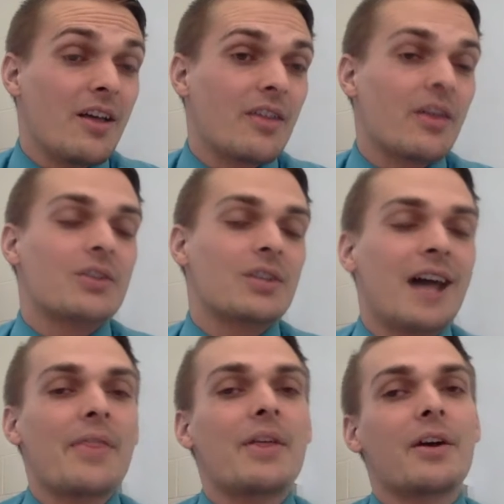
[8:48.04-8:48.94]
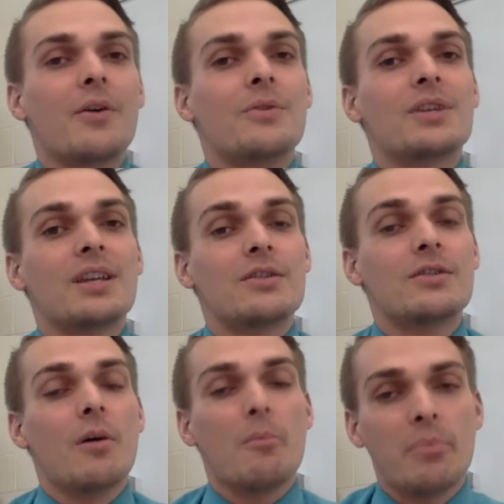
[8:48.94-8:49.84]
There's a lot that goes
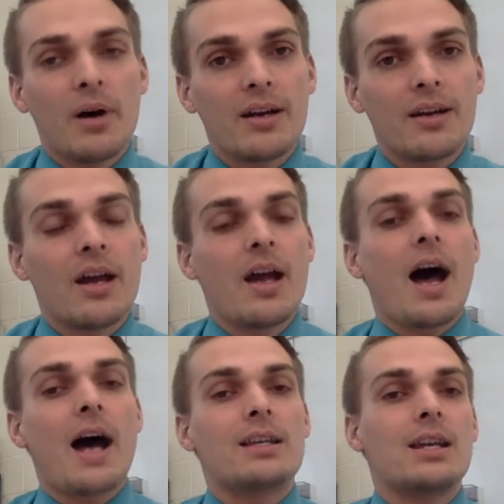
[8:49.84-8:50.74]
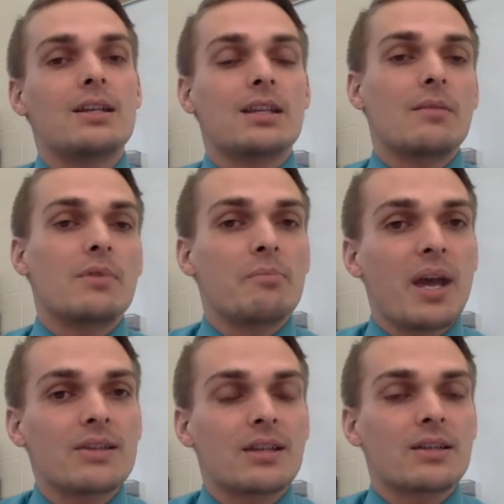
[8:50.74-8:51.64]
into it, but I teach them the
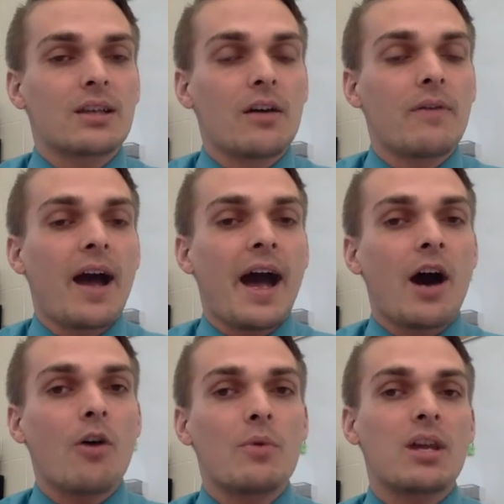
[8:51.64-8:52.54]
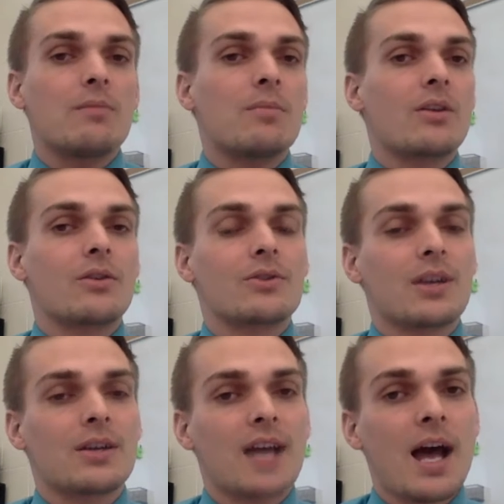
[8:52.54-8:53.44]
basics of how we can make those
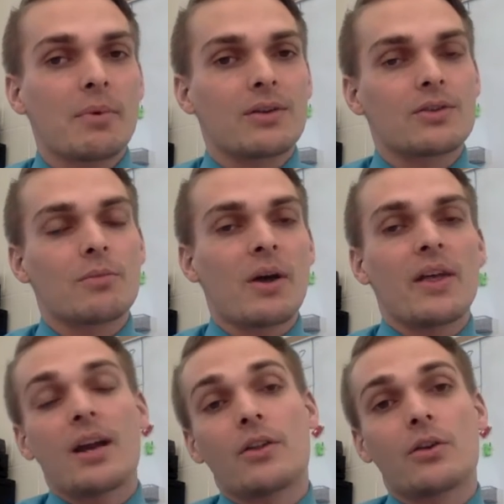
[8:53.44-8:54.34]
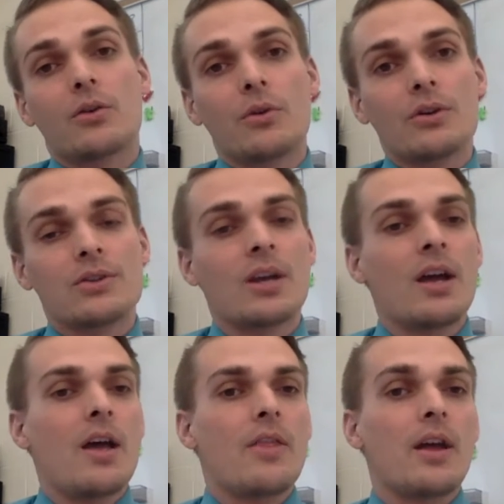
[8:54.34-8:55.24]
things happen. So by the end of the course,
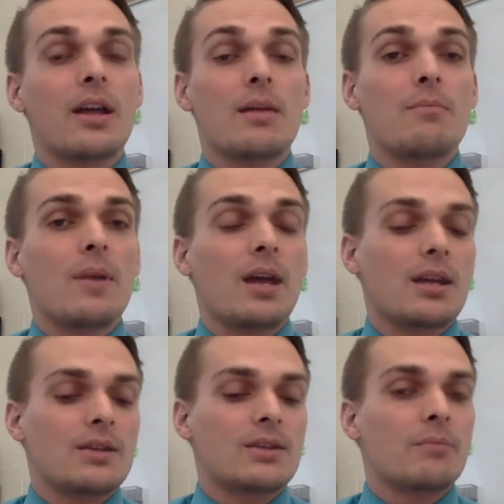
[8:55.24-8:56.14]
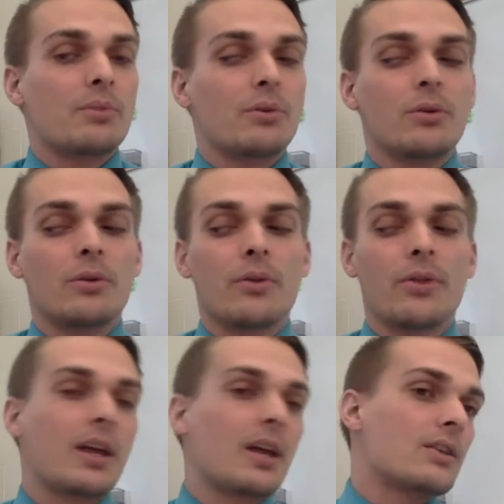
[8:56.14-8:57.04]
they can make simple
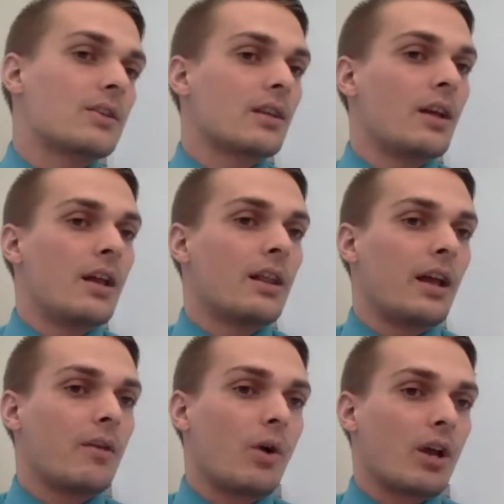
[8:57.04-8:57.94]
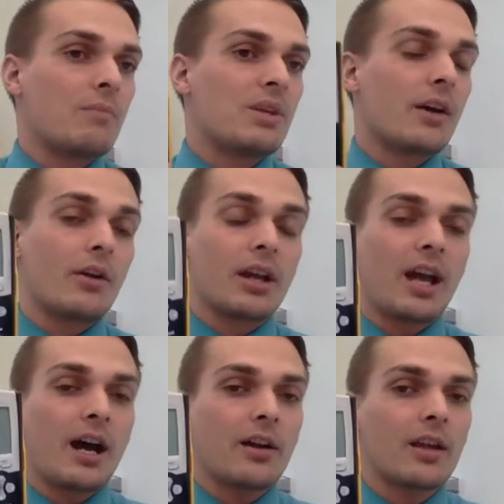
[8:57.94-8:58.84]
things like what can be done on a
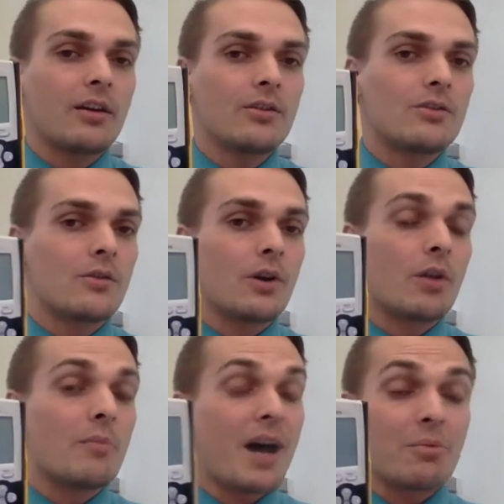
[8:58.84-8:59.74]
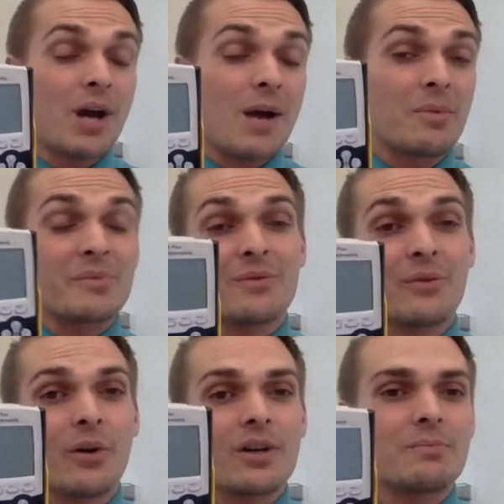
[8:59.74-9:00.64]
calculator, doing our math problems
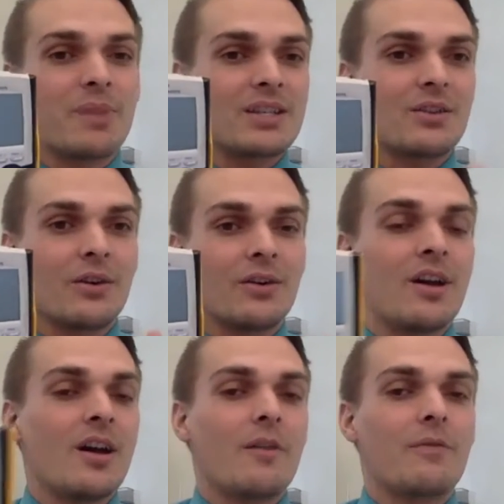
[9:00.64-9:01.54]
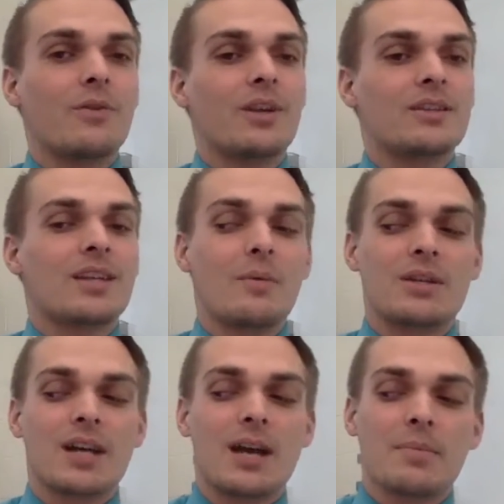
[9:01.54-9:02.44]
for us based on a few things that
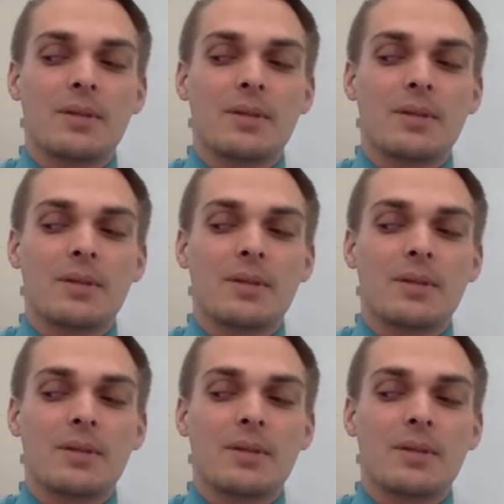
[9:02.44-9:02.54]
we type